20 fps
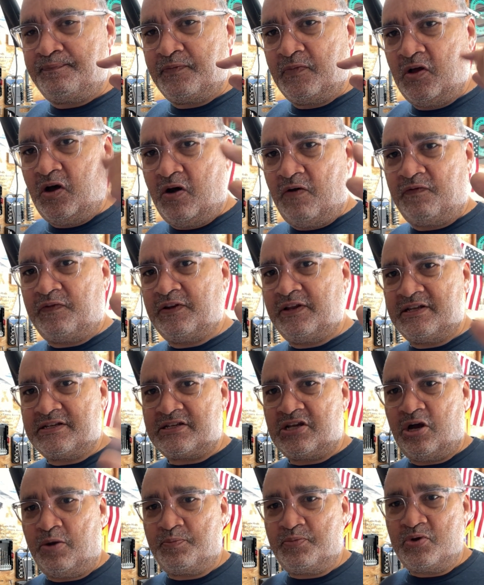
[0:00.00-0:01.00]
hopefully this
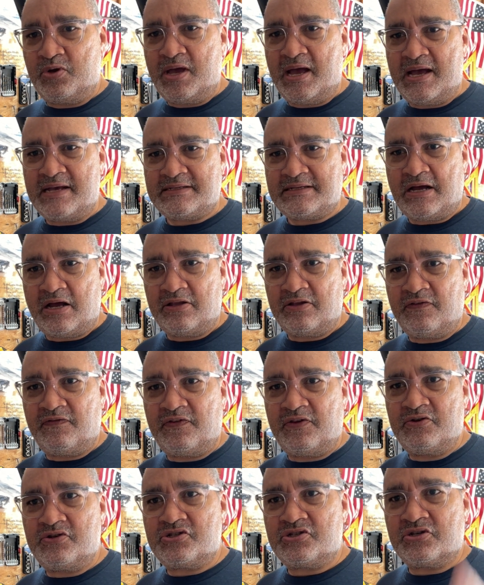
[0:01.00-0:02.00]
will help you guys out in the
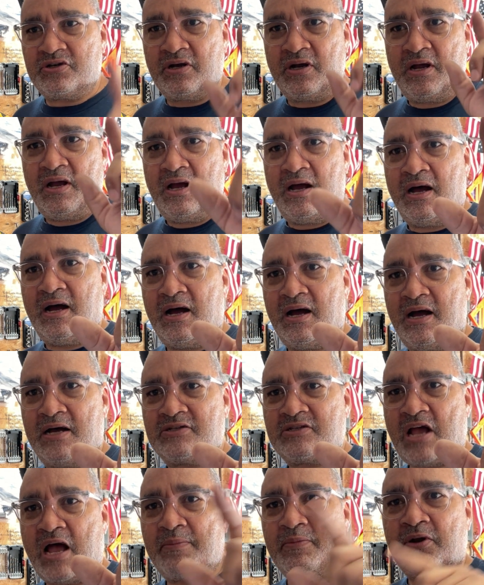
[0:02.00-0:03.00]
future.
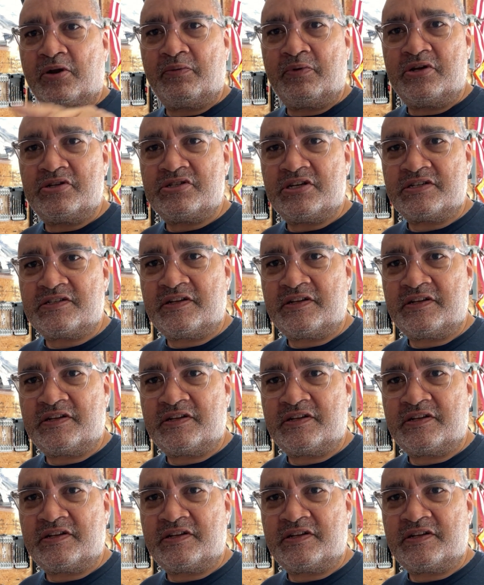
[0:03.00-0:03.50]
So I'm going to readjust the